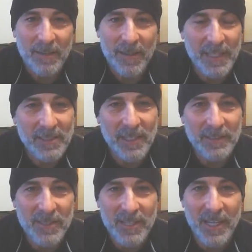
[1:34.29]
that's
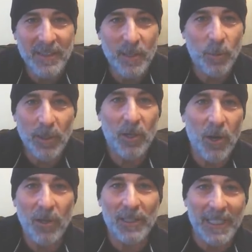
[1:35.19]
not to say that we're
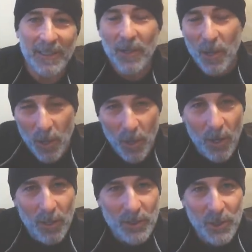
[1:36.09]
calling
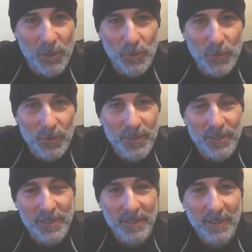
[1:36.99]
all
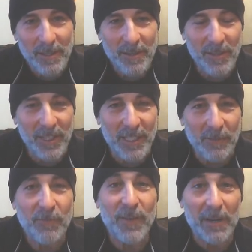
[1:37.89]
Jews the
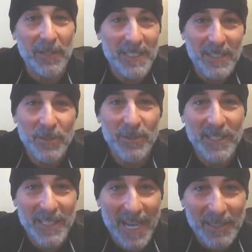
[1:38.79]
Pharisees or the
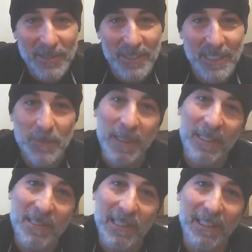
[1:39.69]
Sadducees,
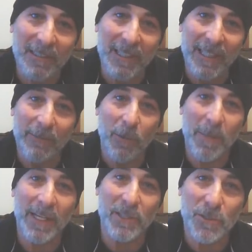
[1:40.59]
because clearly there were
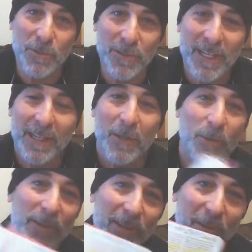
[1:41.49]
many Jews
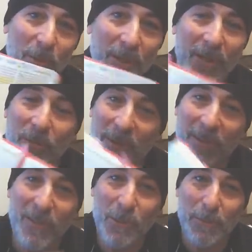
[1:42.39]
within
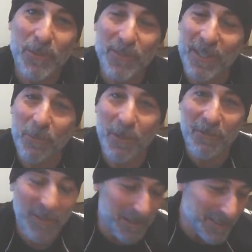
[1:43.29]
the scriptures that weren't
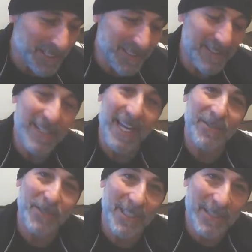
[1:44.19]
Pharisees and
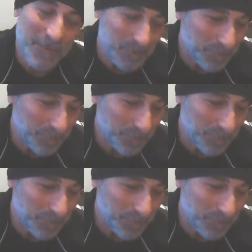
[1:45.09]
Sadducees.